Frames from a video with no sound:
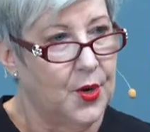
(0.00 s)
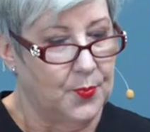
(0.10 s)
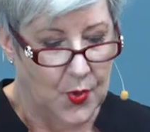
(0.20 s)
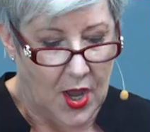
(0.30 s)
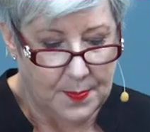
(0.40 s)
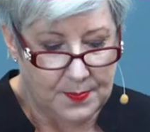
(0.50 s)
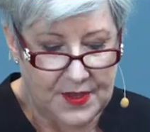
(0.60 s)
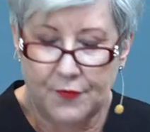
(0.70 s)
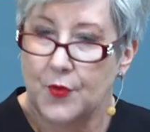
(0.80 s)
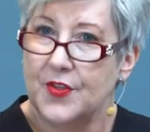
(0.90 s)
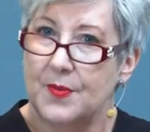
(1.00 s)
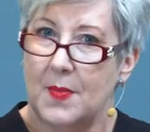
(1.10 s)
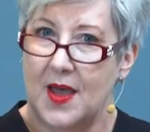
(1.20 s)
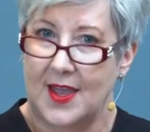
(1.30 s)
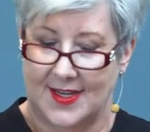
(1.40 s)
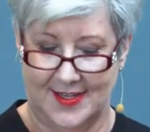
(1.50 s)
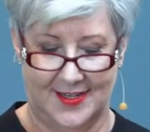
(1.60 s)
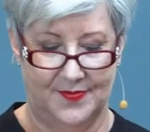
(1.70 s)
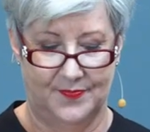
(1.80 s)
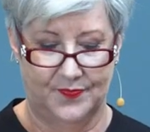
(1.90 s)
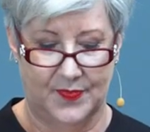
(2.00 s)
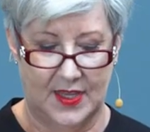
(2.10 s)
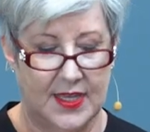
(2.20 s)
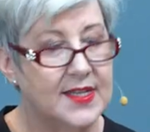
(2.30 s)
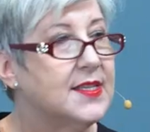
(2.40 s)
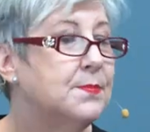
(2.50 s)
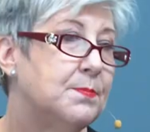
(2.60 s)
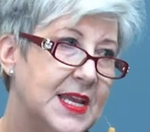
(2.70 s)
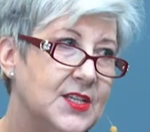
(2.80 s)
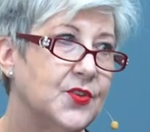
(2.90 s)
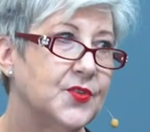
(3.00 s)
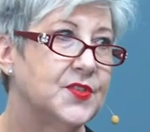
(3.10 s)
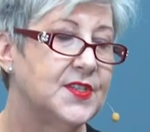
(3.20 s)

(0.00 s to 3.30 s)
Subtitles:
brought before the mind. It is a mental